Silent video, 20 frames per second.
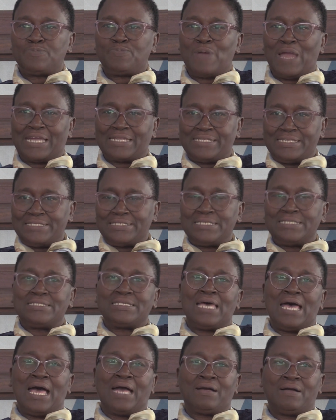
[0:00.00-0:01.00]
practices
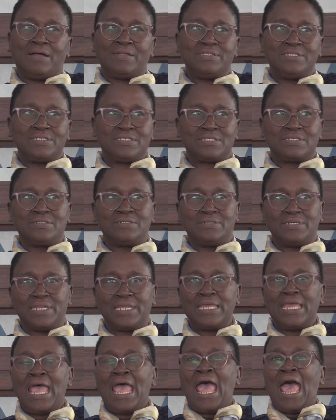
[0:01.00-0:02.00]
are
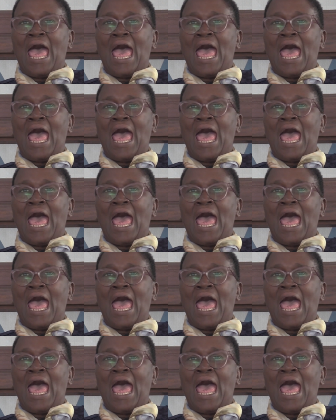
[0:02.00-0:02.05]
concerned,